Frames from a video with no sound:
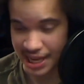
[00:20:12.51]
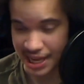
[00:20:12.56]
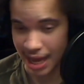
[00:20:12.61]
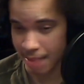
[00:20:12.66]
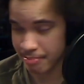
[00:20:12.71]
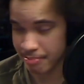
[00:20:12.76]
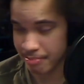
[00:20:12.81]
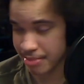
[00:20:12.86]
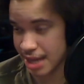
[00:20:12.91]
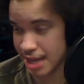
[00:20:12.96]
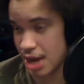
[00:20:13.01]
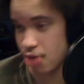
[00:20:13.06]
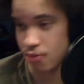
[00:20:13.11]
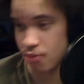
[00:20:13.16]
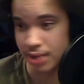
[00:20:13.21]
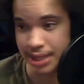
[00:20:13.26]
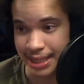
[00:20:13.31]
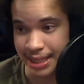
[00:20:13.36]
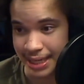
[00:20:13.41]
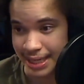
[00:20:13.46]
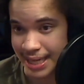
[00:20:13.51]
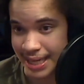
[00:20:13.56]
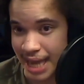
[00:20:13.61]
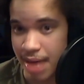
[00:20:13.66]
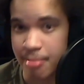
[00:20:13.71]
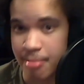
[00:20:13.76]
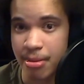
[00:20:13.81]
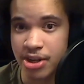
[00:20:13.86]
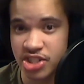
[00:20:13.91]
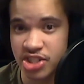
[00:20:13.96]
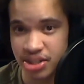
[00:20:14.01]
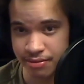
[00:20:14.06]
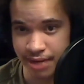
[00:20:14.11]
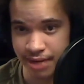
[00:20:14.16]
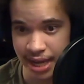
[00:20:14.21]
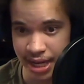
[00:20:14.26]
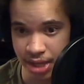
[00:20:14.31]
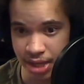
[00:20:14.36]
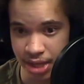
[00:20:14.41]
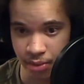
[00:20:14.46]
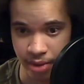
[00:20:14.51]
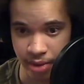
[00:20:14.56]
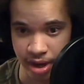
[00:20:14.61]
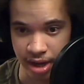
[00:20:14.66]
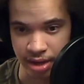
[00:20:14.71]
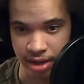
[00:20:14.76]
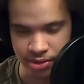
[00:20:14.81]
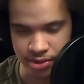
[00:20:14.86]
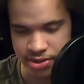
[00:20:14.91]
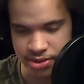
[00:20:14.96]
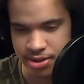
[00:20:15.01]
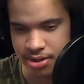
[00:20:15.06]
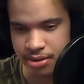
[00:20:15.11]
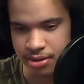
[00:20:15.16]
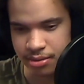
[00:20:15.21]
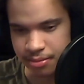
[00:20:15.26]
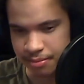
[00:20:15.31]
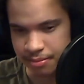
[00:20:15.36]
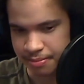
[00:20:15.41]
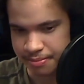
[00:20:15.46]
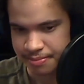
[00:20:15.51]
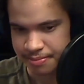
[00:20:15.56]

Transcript: I'm not really gonna get much of it anywhere else, so